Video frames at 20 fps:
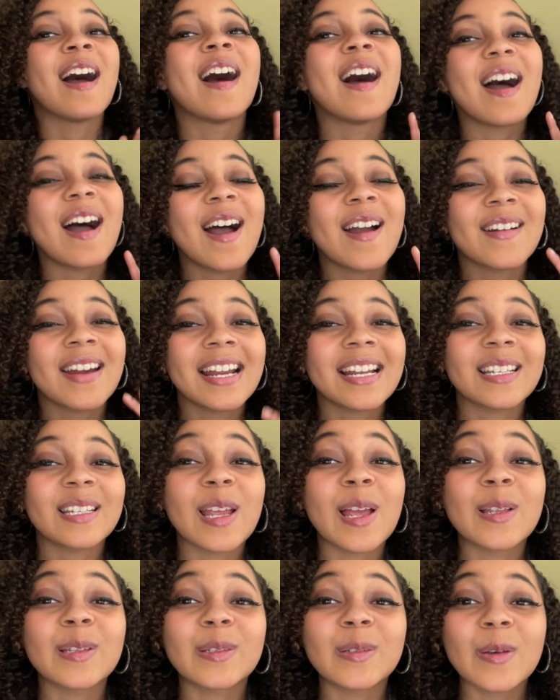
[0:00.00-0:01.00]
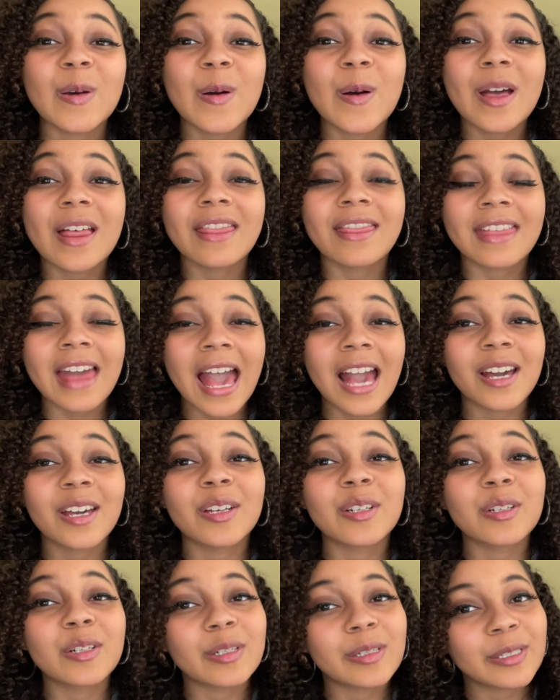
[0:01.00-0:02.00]
All right, and so that
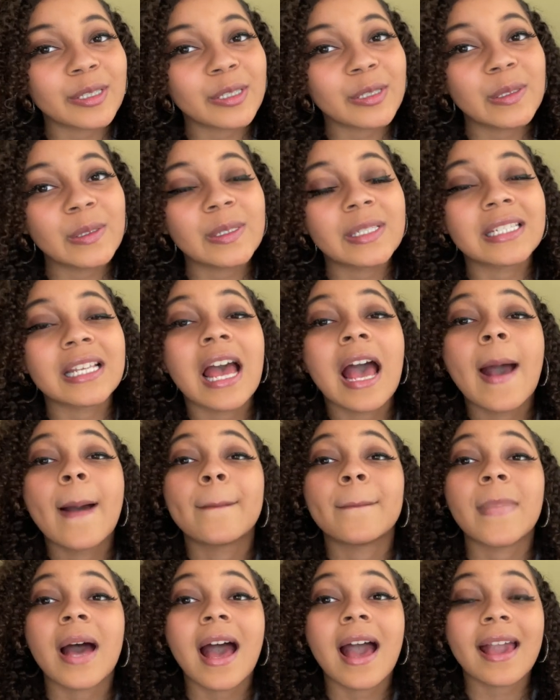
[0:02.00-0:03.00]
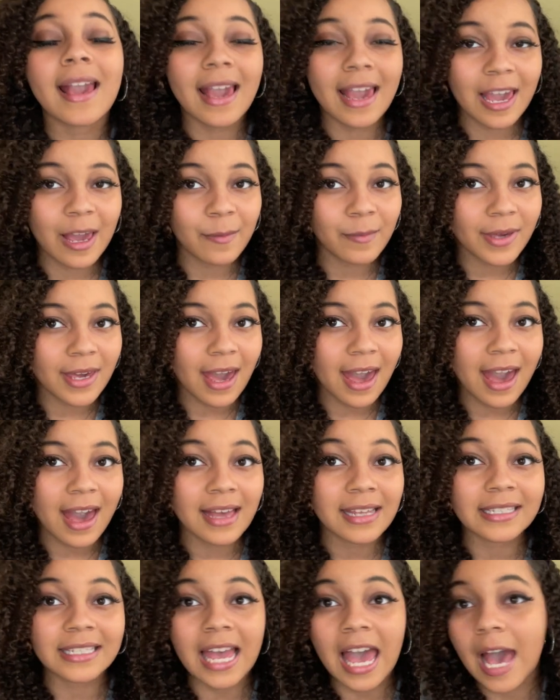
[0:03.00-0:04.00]
concludes my
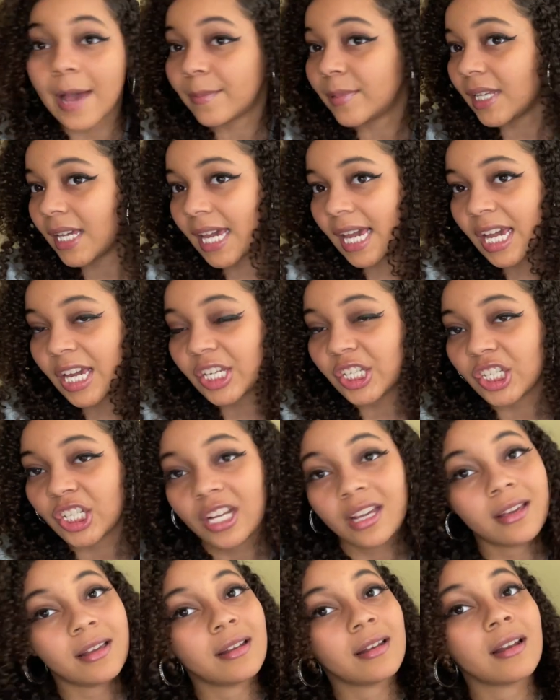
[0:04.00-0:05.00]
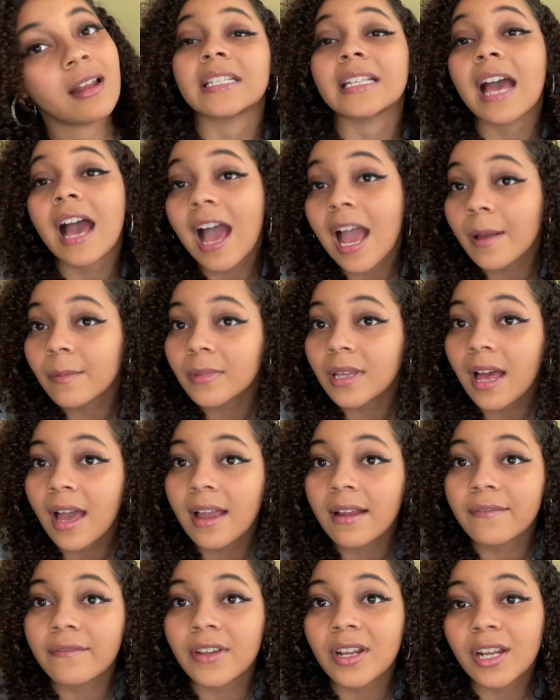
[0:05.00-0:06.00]
Amcas application
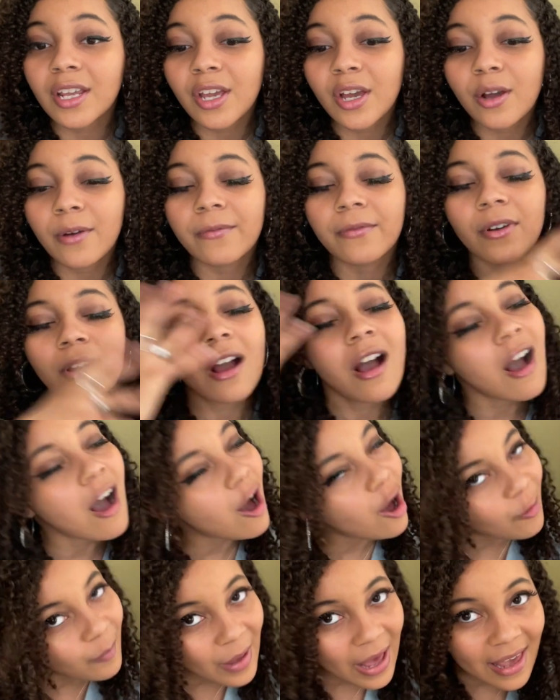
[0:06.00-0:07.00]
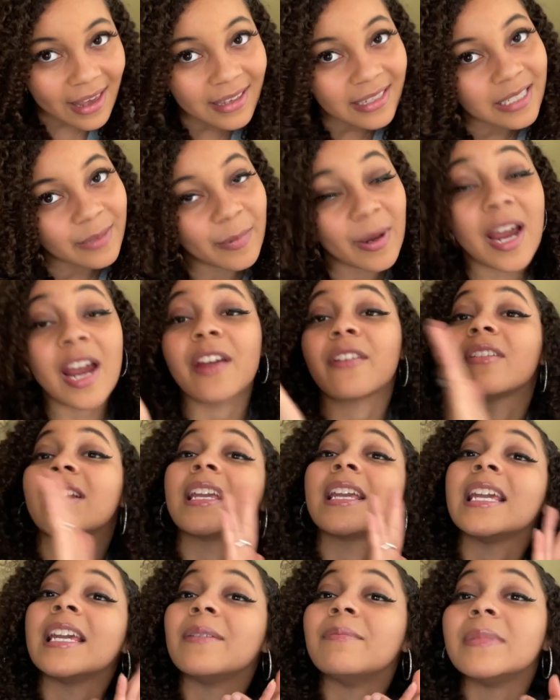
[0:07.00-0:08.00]
timeline video for all my
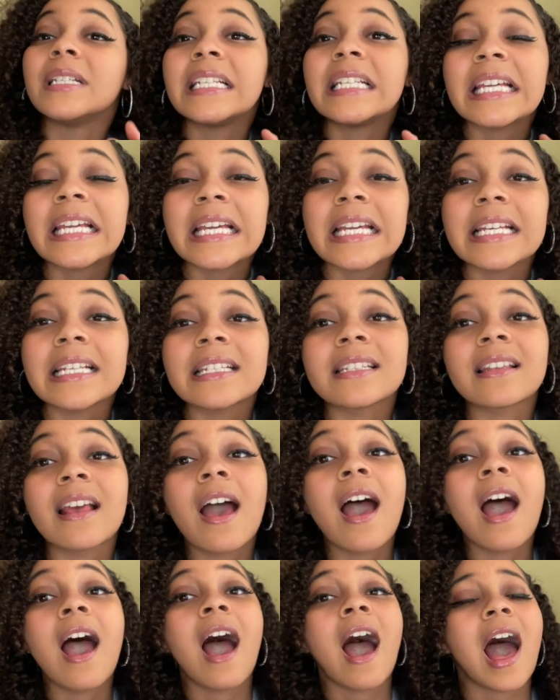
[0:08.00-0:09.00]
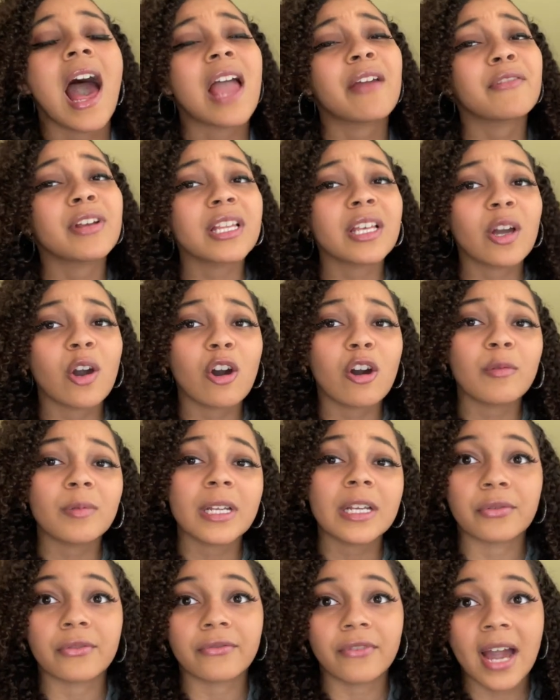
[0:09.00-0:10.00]
aspiring MDs. I really
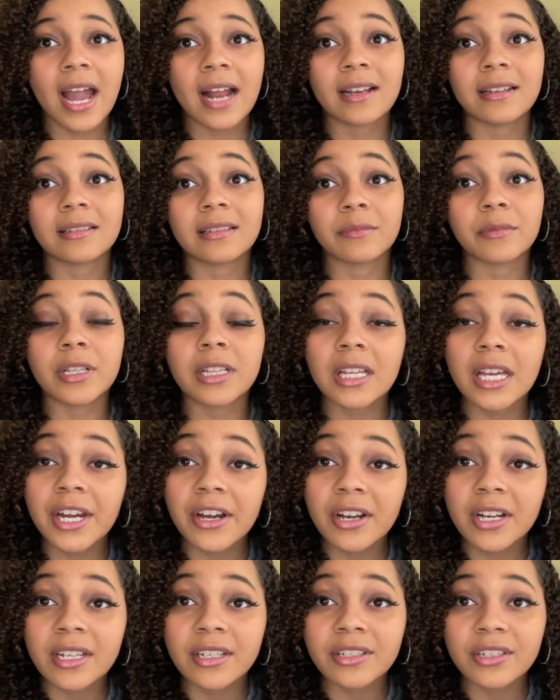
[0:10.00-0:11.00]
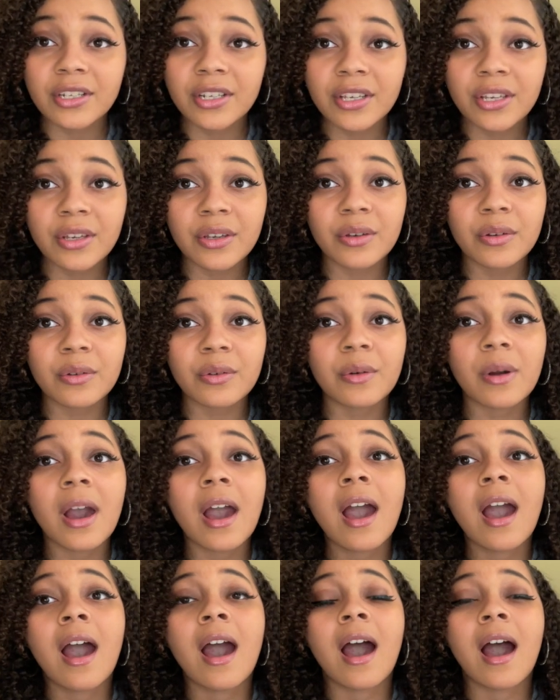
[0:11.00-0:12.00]
hope it provided some clarity to you
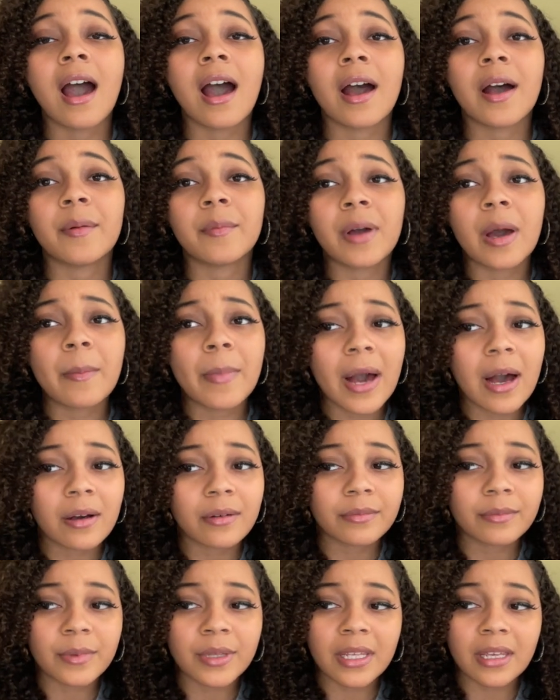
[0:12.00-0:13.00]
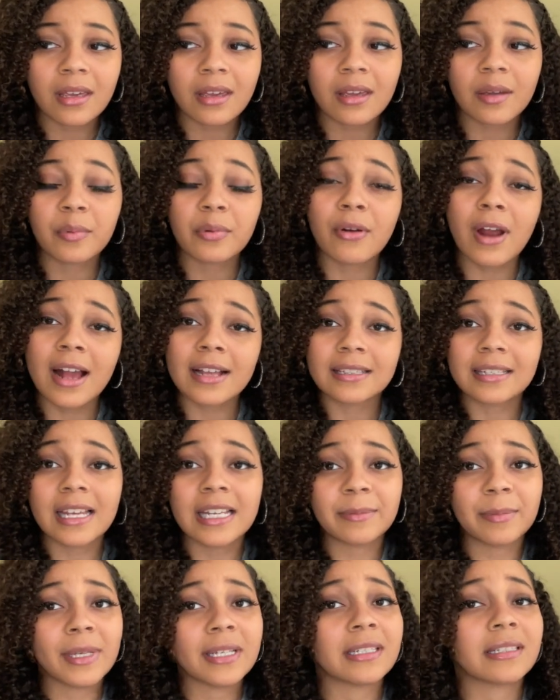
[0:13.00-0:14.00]
about the
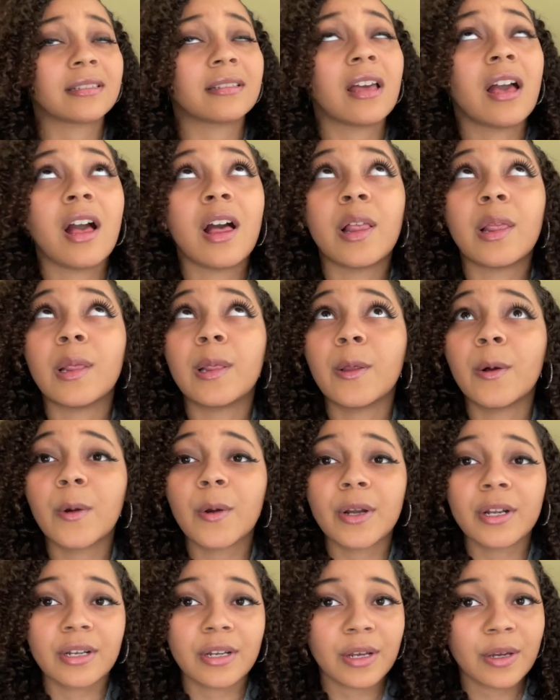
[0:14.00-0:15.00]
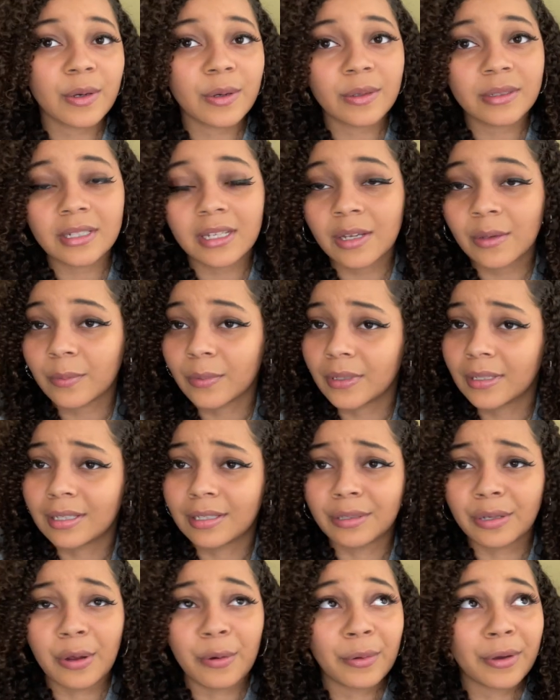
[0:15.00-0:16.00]
process, because Lord knows it was
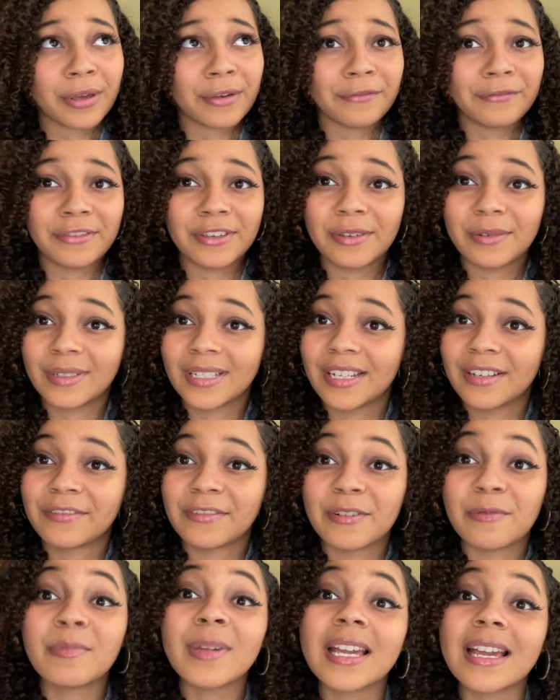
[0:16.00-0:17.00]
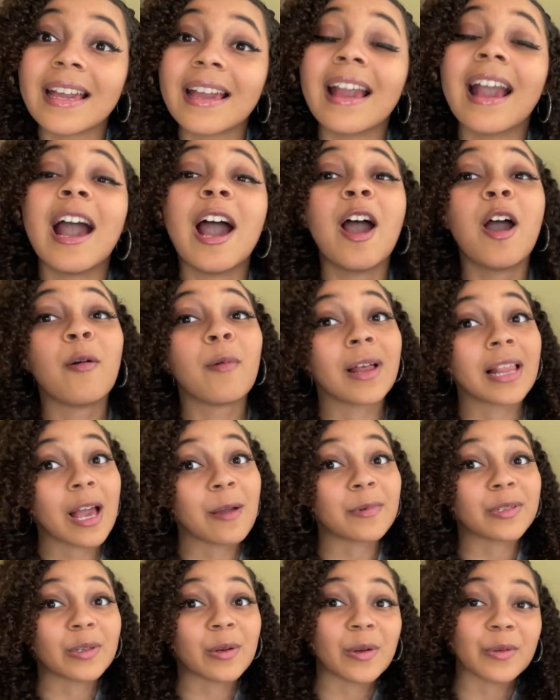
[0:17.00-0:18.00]
so confusing for me while I
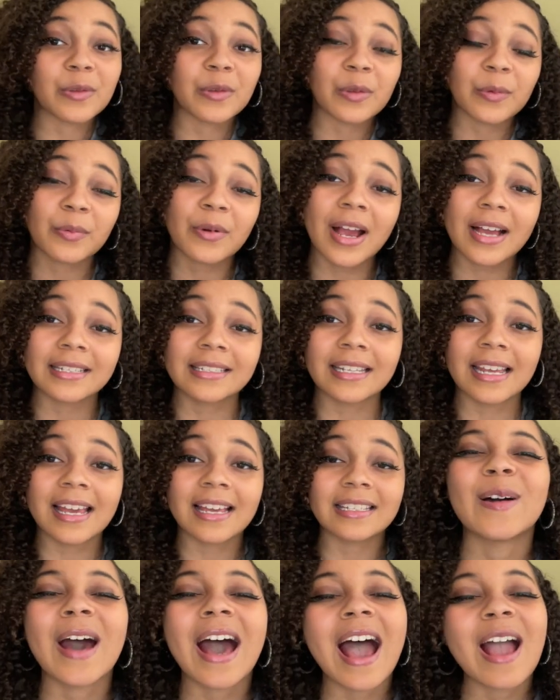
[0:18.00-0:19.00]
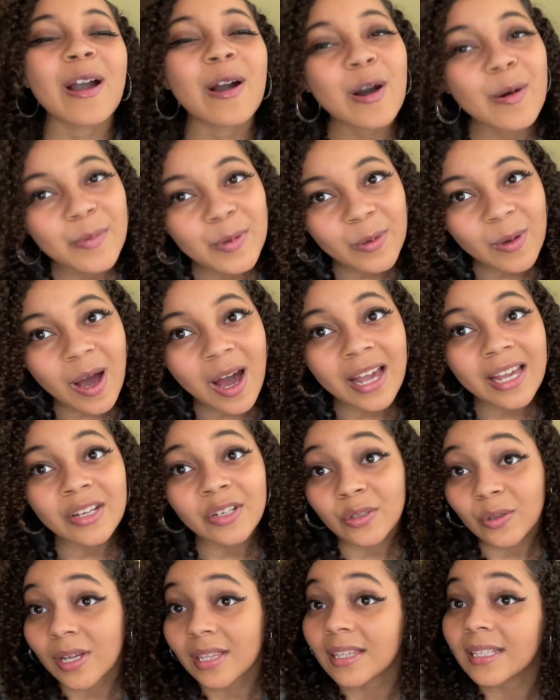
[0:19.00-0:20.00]
was going through the process. I hope you all
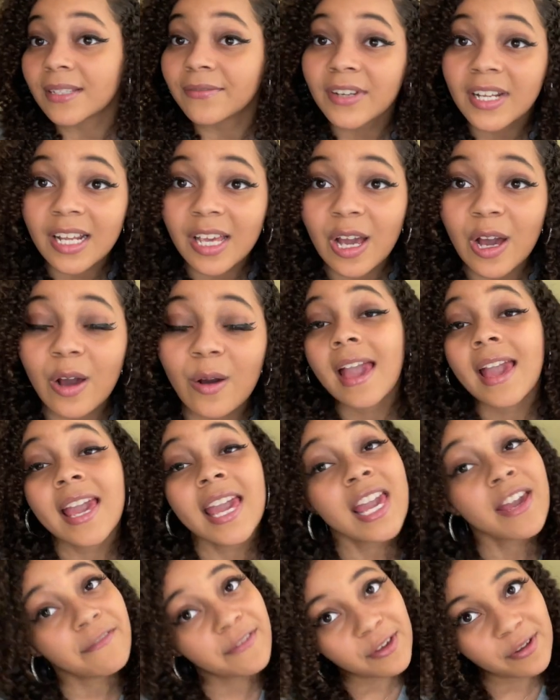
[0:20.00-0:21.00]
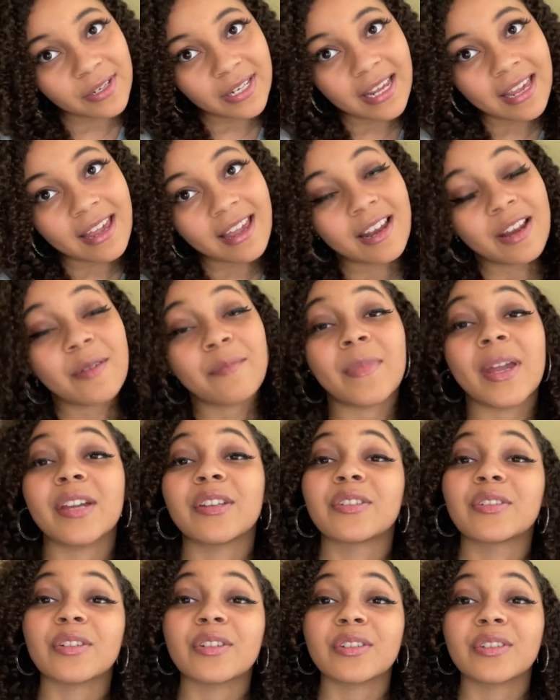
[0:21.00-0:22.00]
enjoyed this video. If you did, make
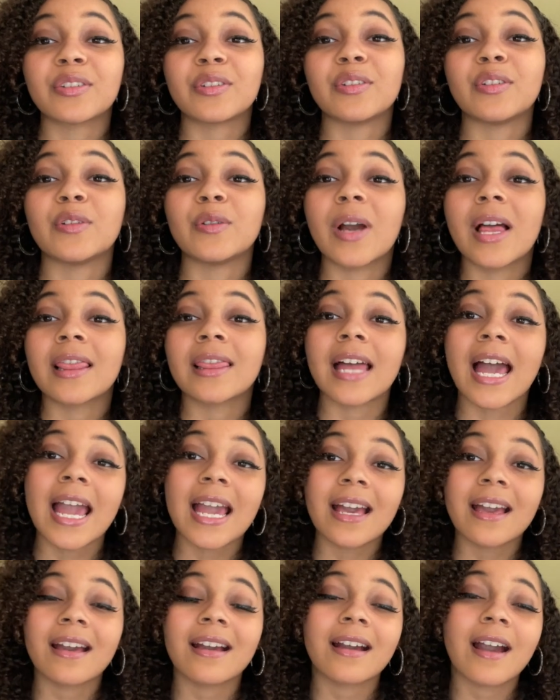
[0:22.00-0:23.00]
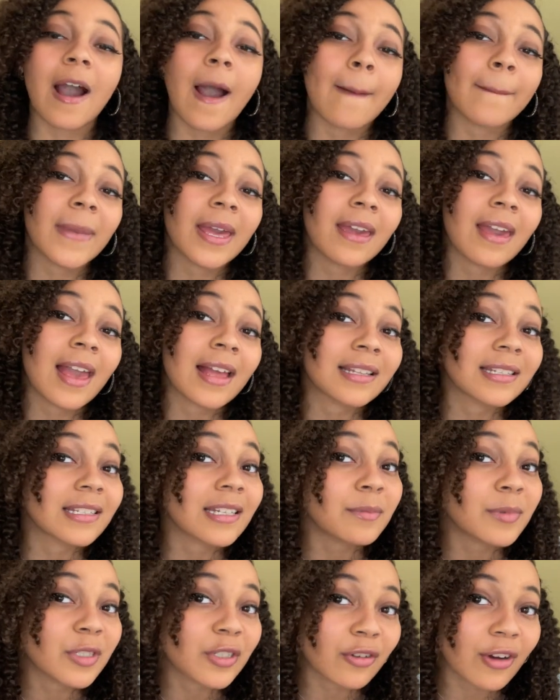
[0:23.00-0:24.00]
sure to like, comment, and
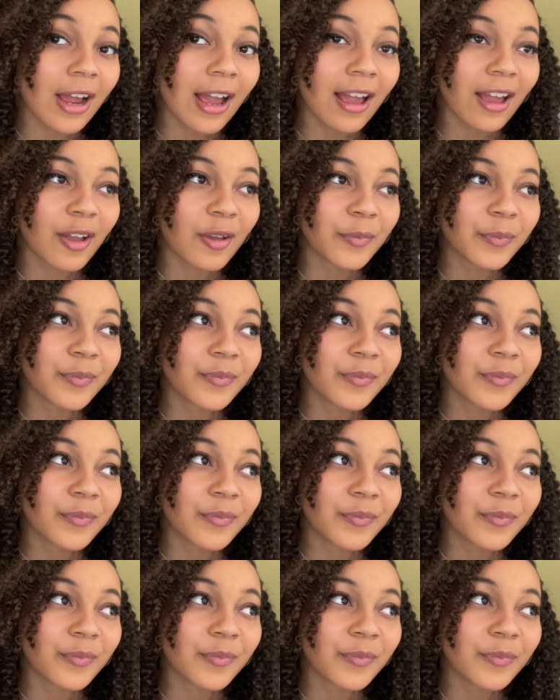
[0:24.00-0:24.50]
subscribe,